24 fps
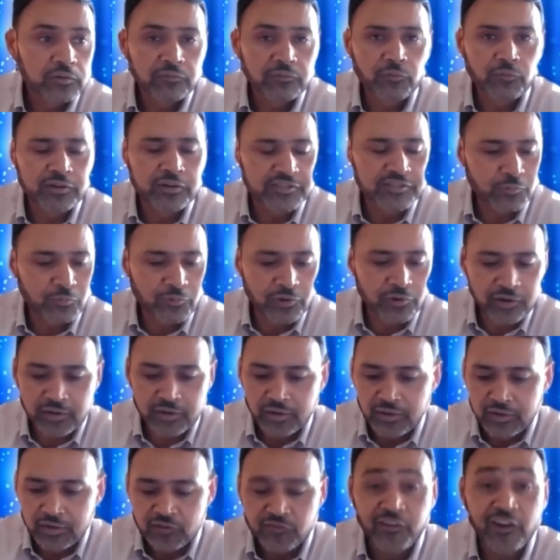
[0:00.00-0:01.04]
what is the word?
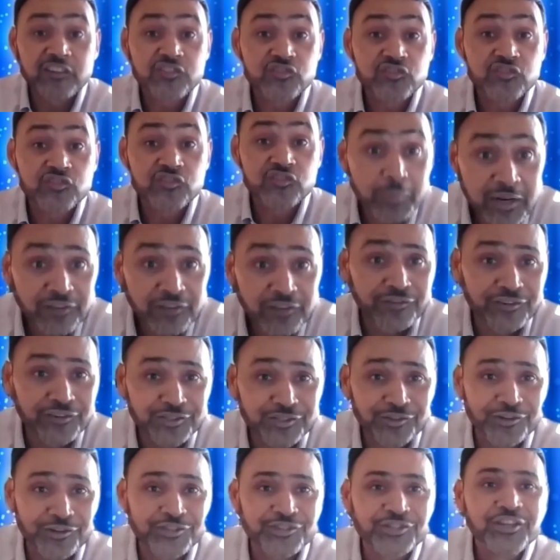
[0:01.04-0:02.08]
Transformative
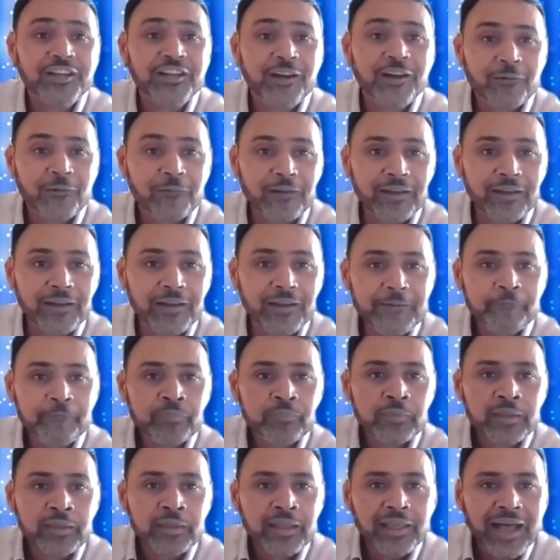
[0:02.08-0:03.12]
research, right?
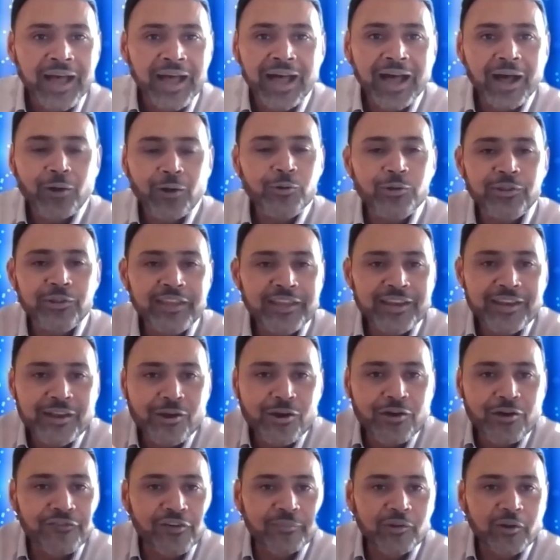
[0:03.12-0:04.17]
How do they
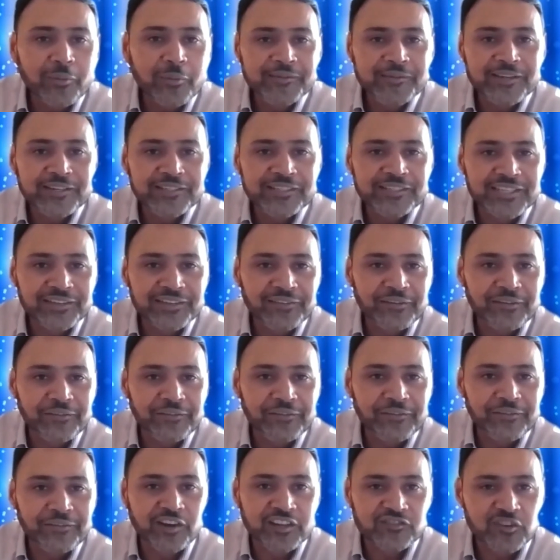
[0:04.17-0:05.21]
know from your objective if
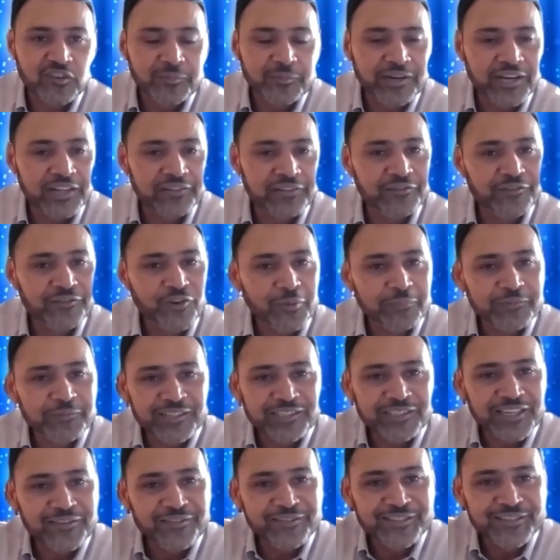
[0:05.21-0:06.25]
it's transformative? If your
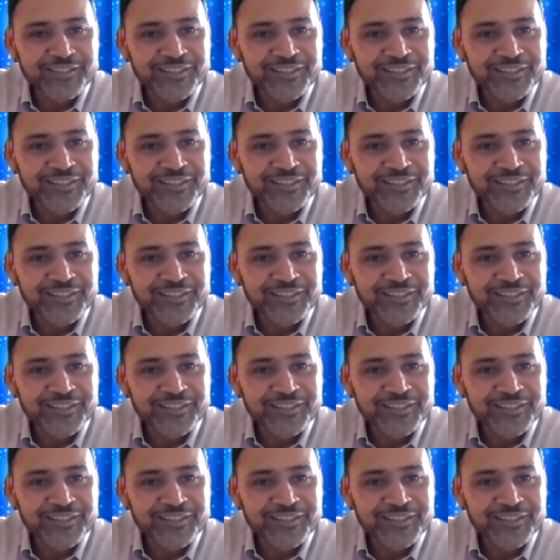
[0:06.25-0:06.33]
objective